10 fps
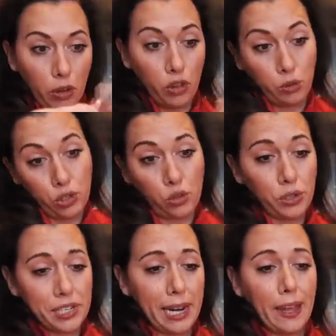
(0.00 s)
There was
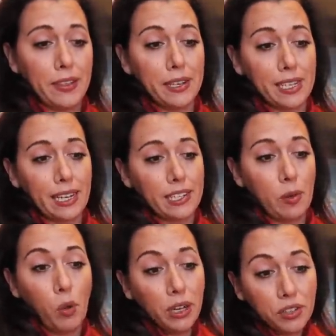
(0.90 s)
stores that had the exact
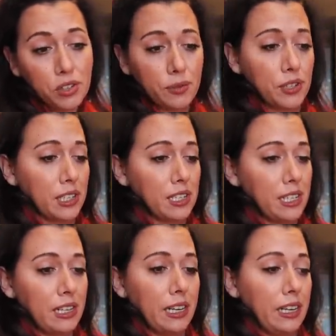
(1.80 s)
same ones for
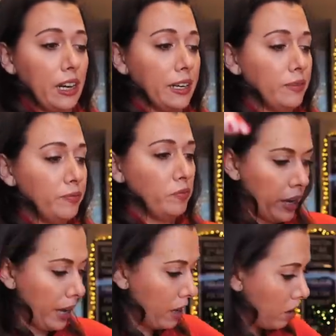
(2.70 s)
$16.99.
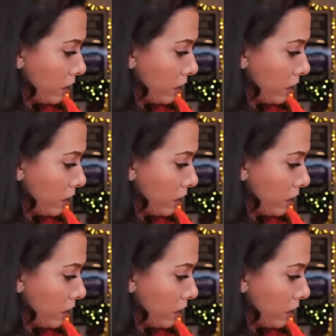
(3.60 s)
Okay,